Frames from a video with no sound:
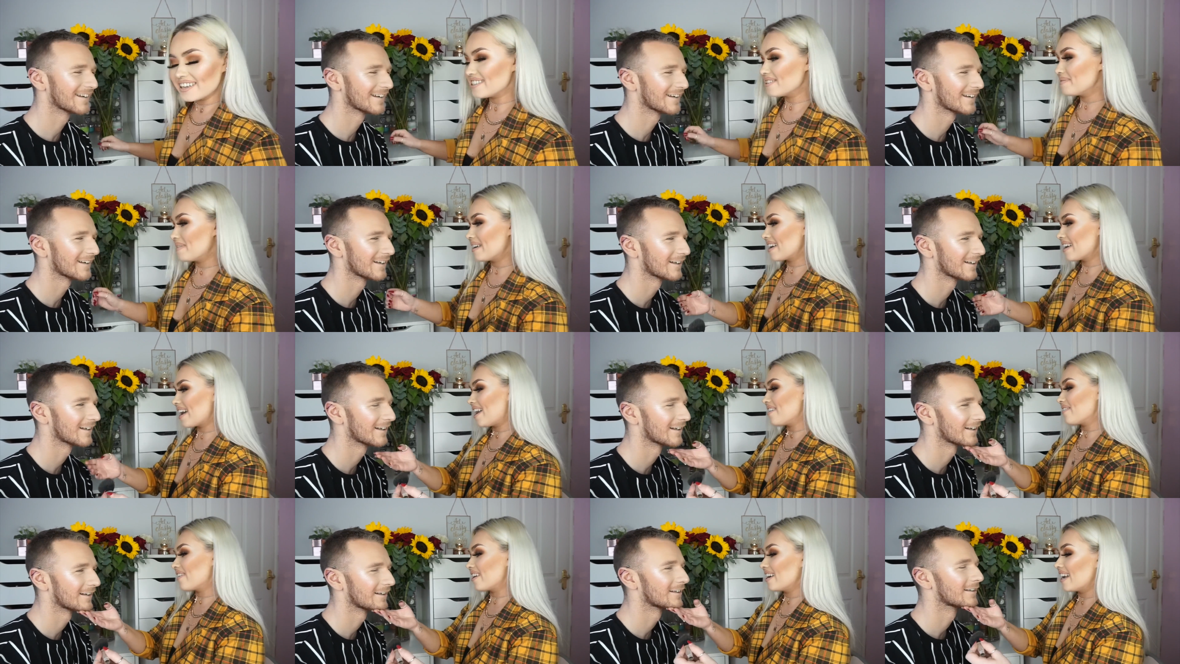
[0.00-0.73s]
Speaker 1: So me and
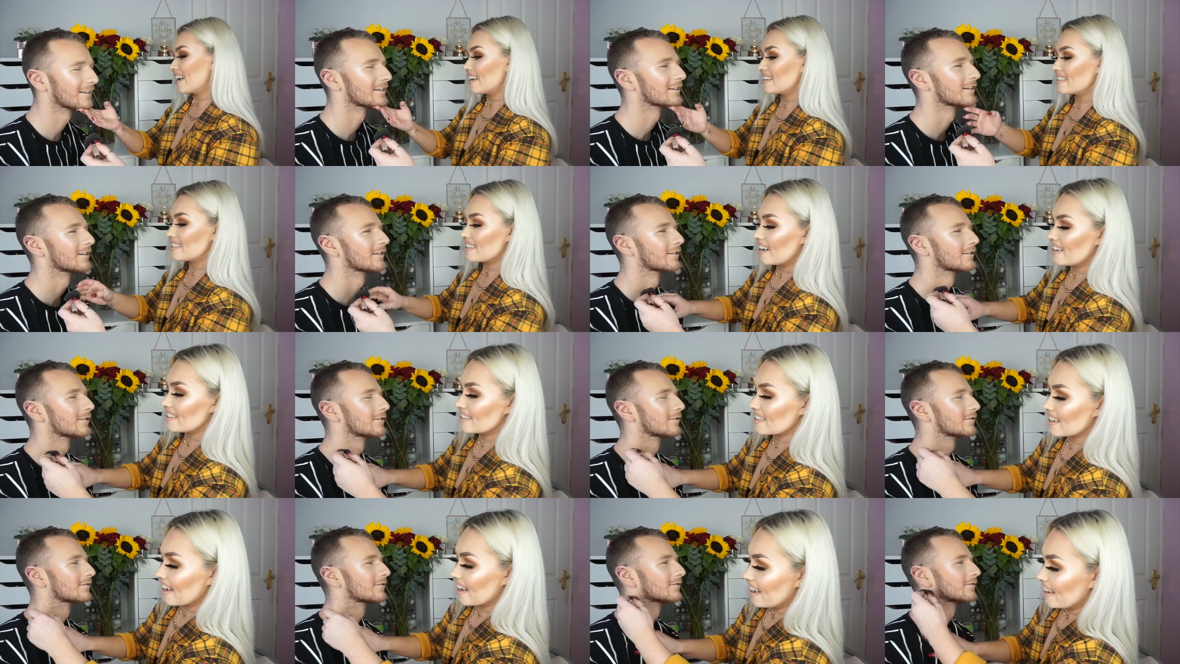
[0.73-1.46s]
Ken were out last
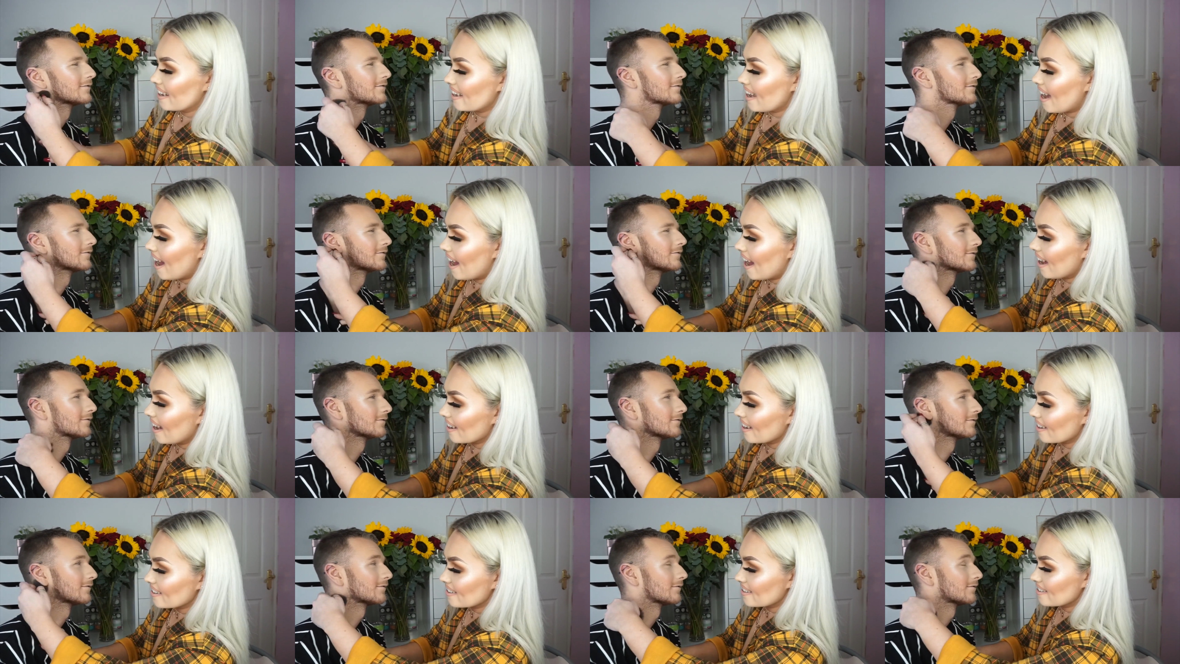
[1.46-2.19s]
Saturday night,
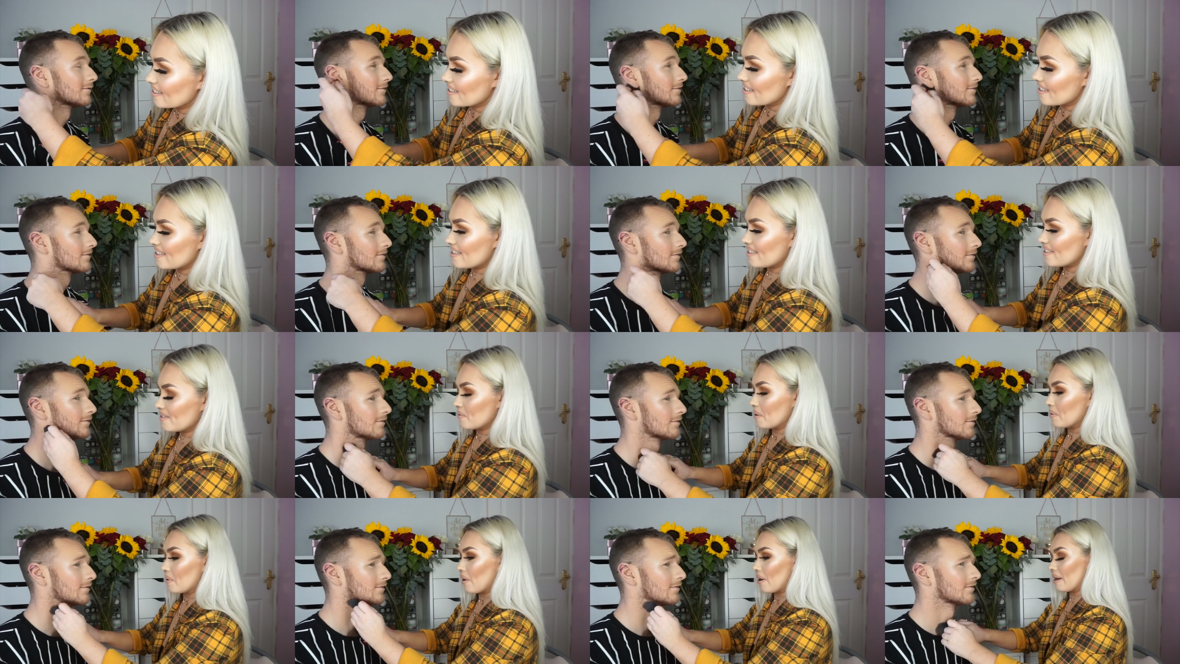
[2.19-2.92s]
and
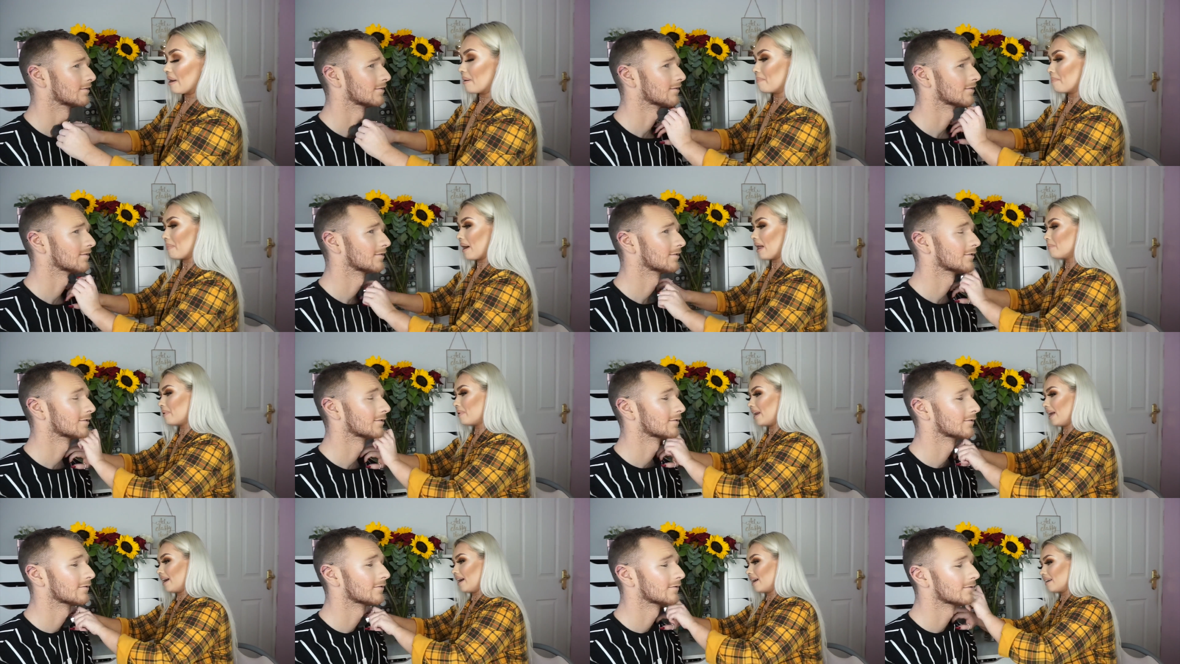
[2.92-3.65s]
we were out in
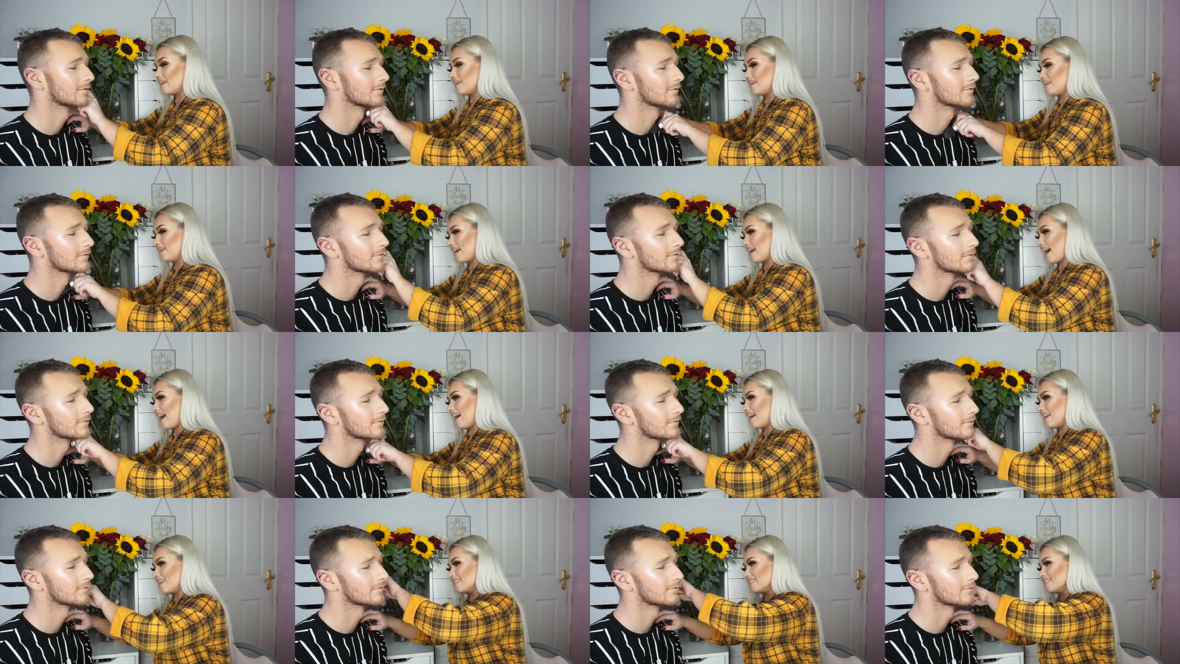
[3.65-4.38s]
Ballymena,
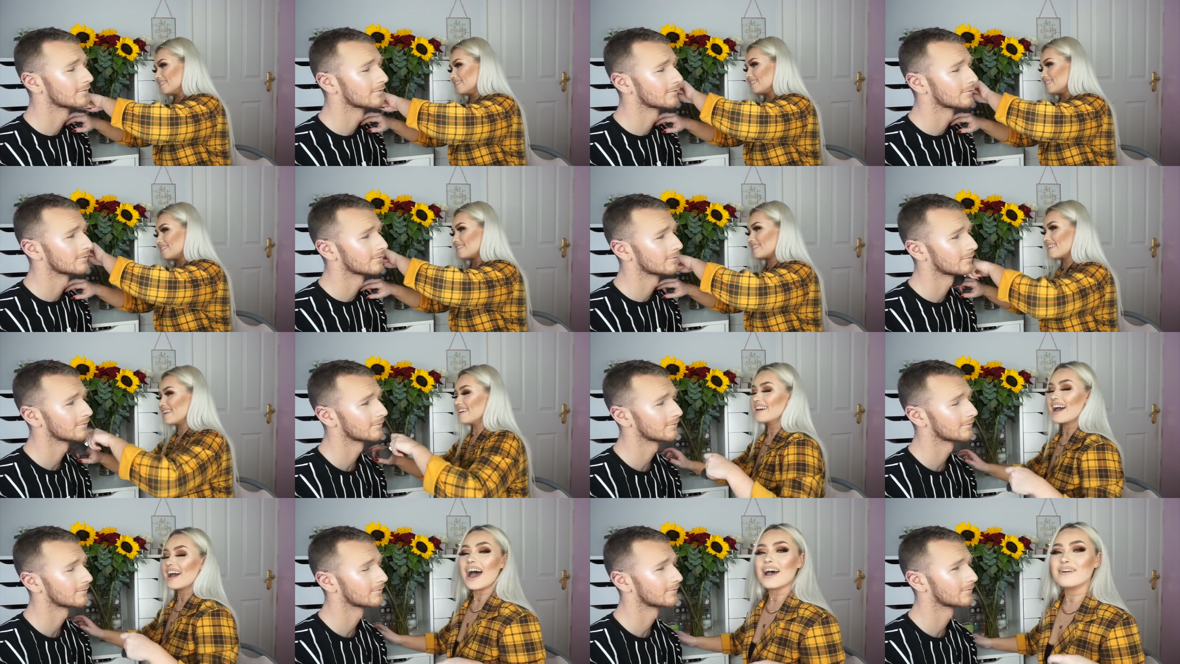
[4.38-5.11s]
and
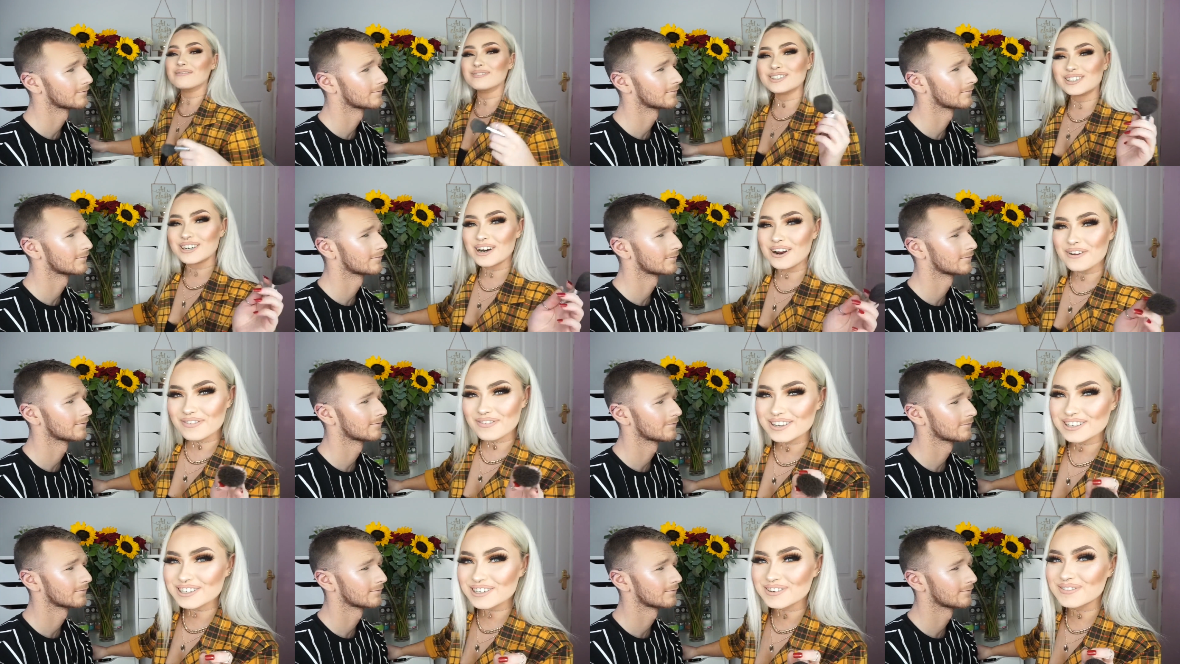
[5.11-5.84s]
I'm sure if
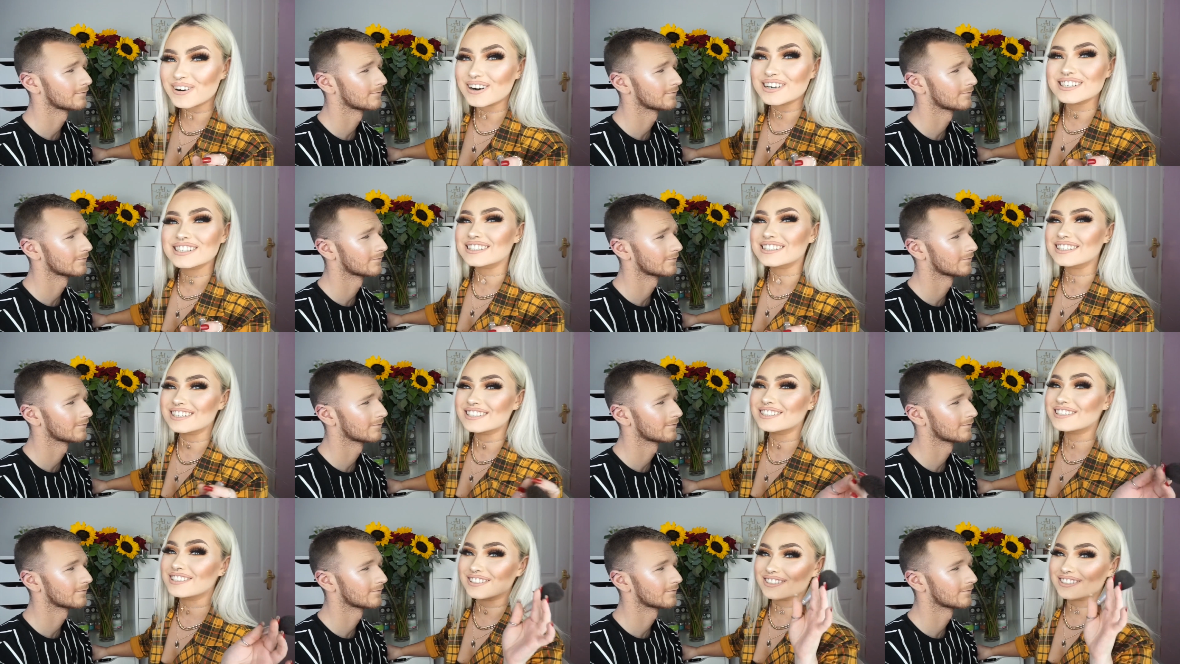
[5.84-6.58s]
you are watching
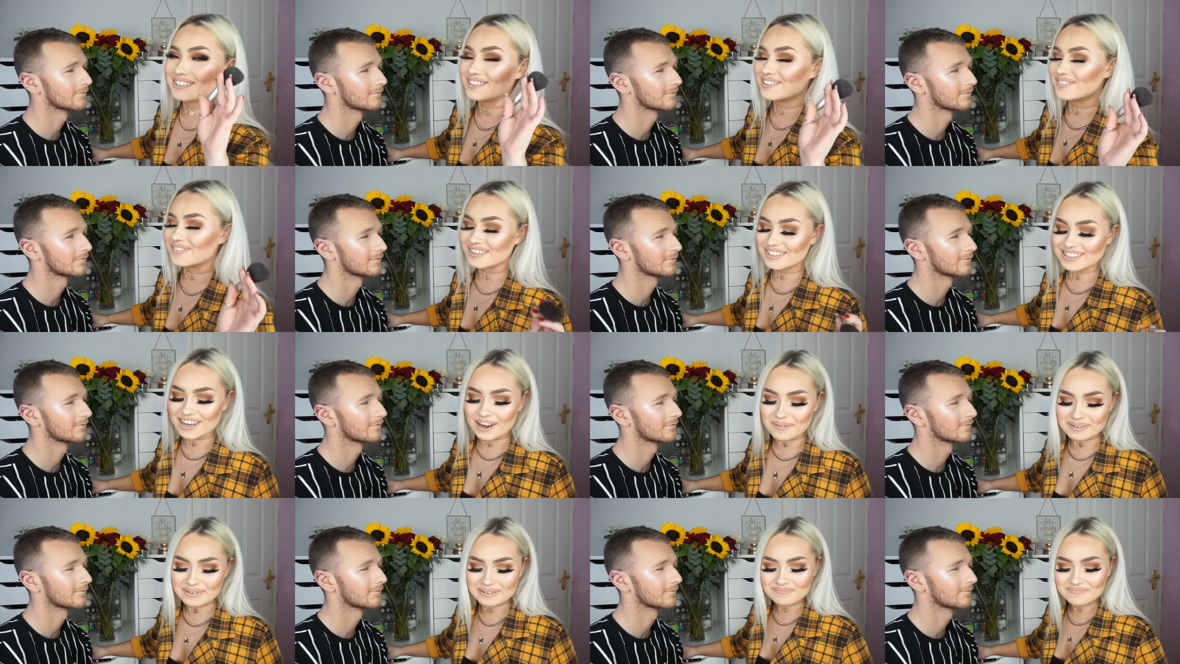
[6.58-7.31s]
this, you'll know what's
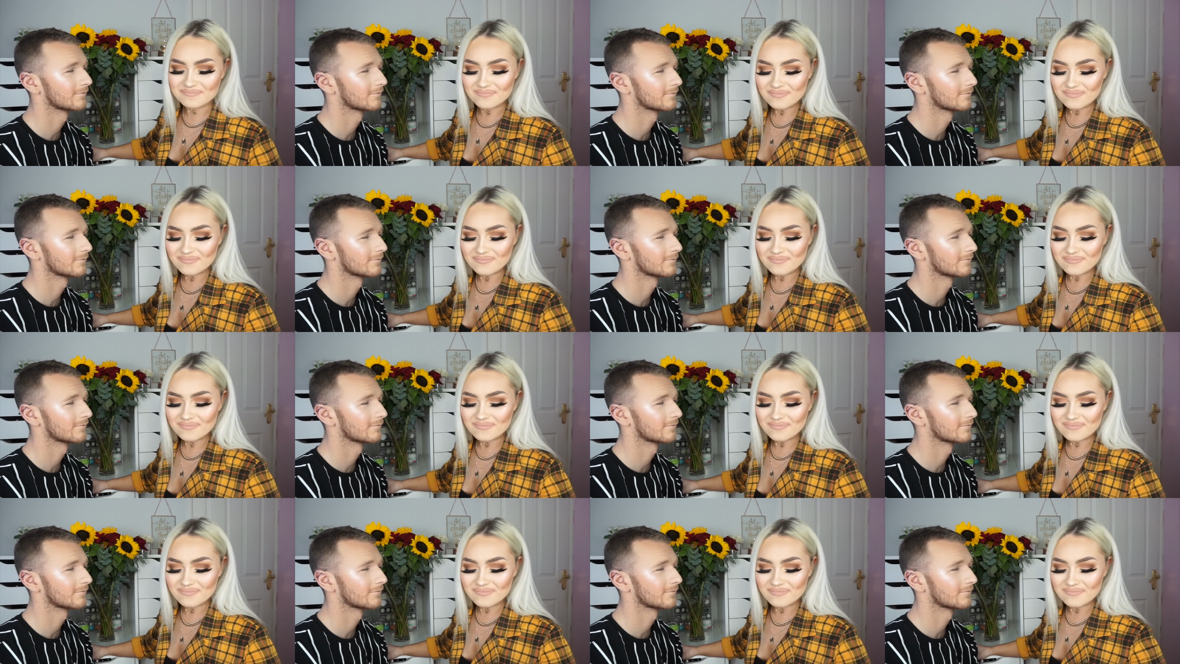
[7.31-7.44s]
coming.